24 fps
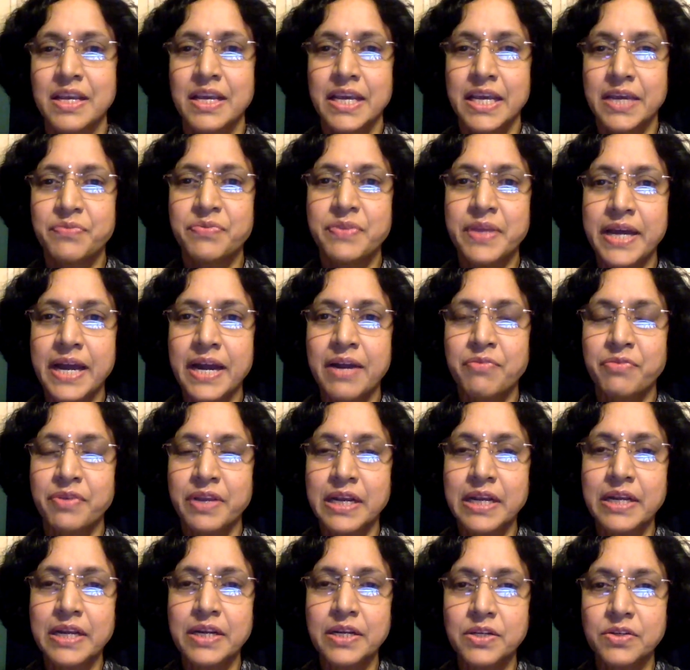If they are
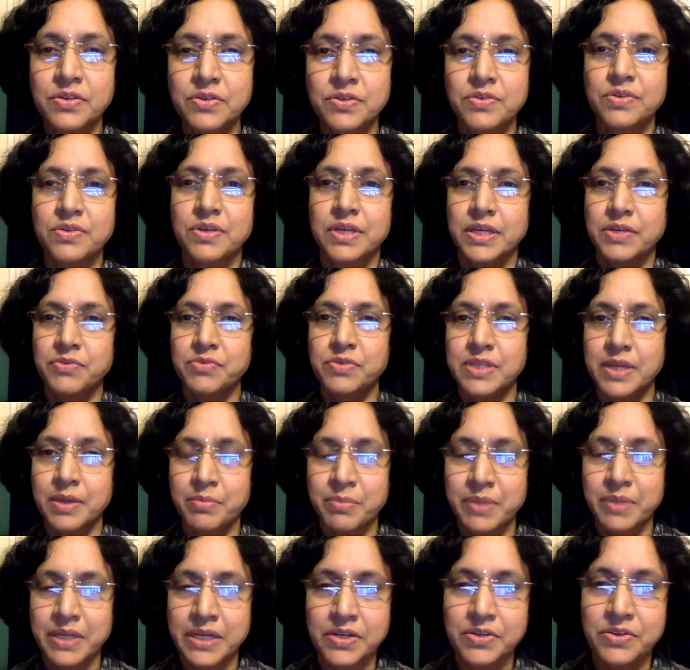willing to give
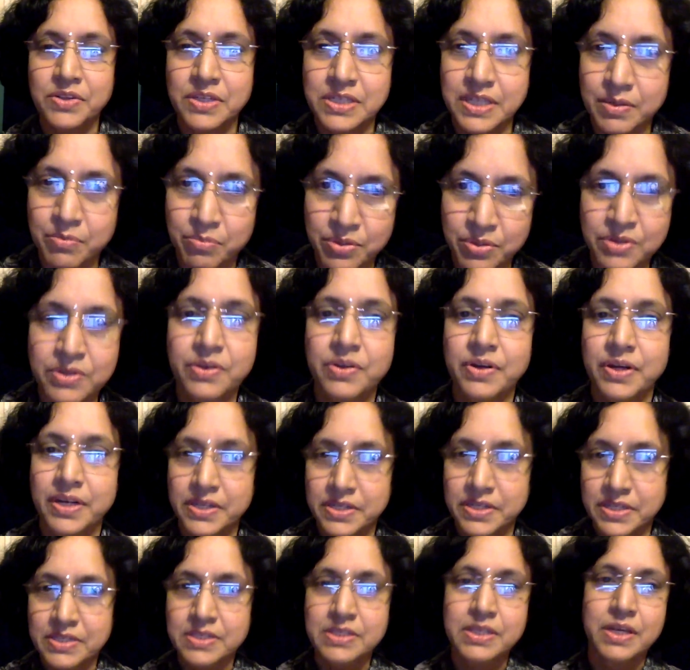something to the temple,
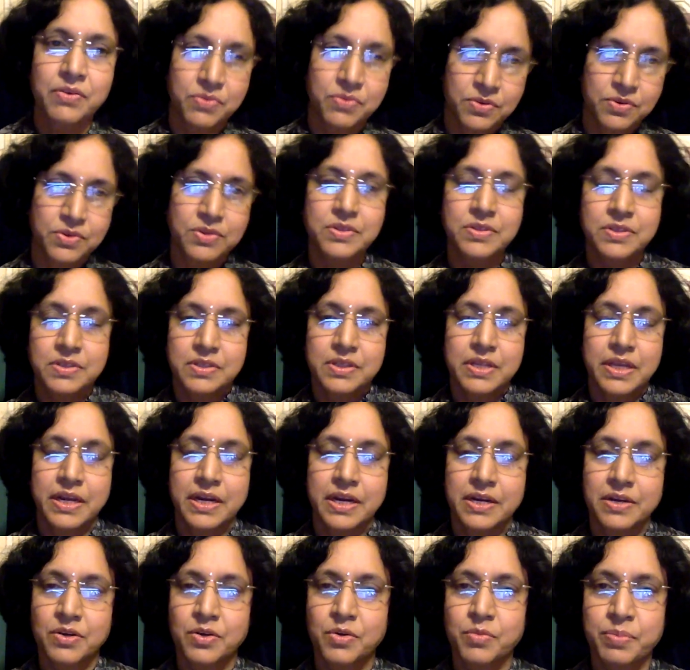donations, of course, they
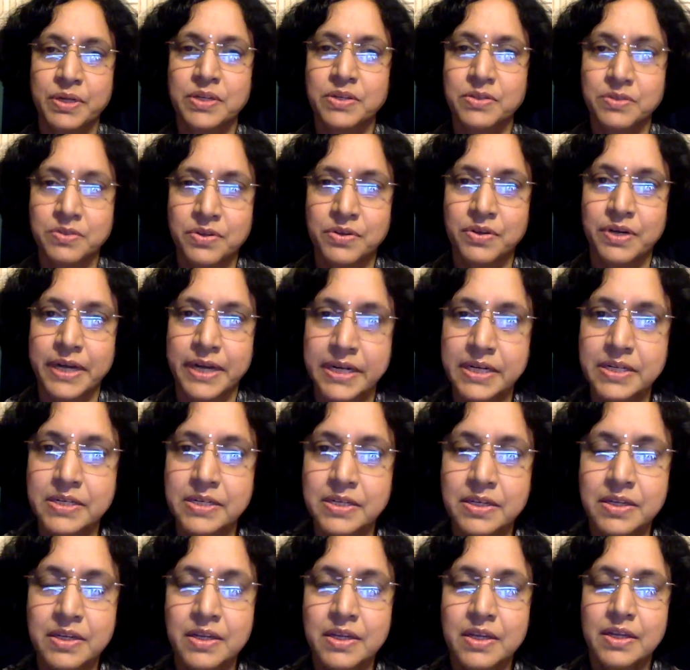are open to donate.
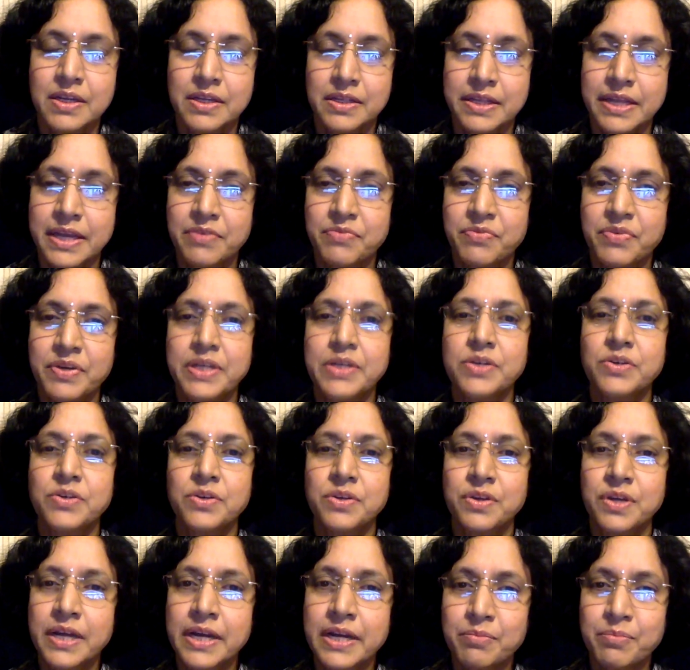They are free to
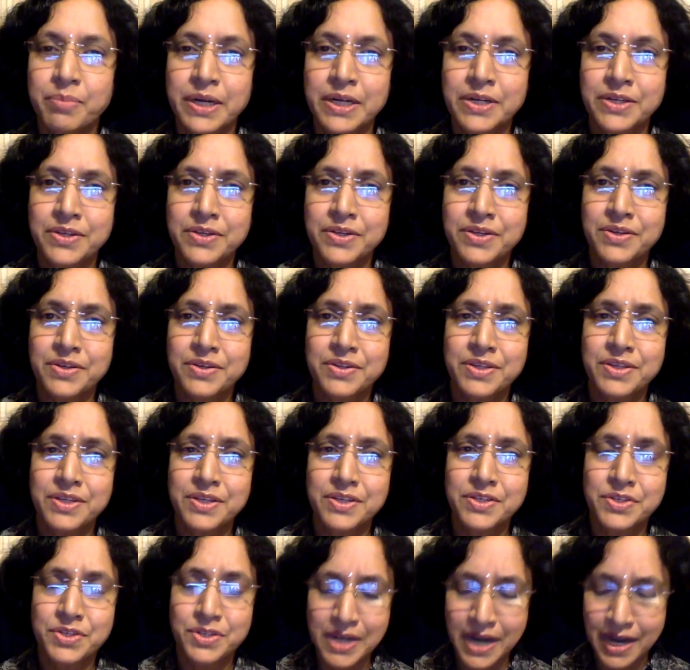donate. But, you know,
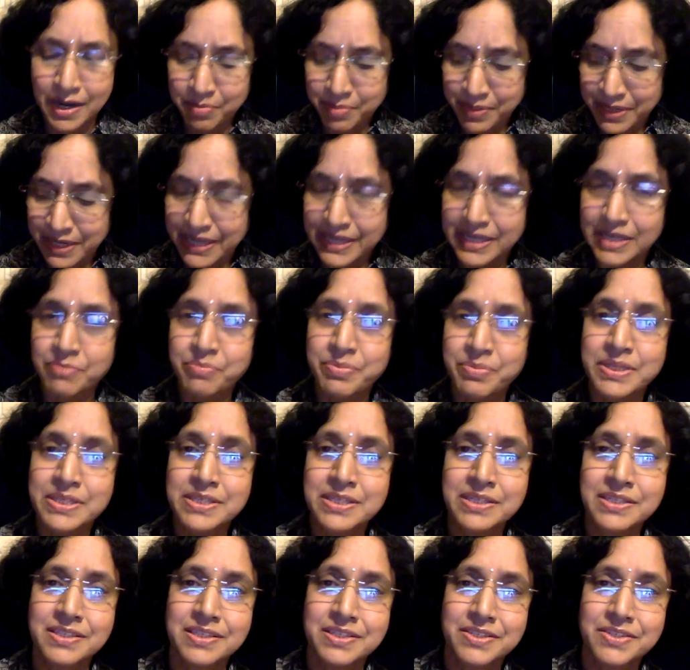it should not be like a
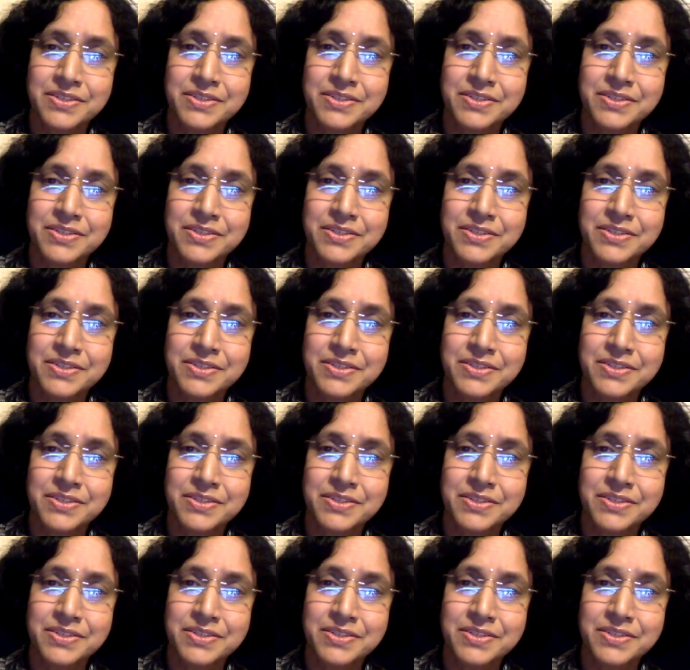business. It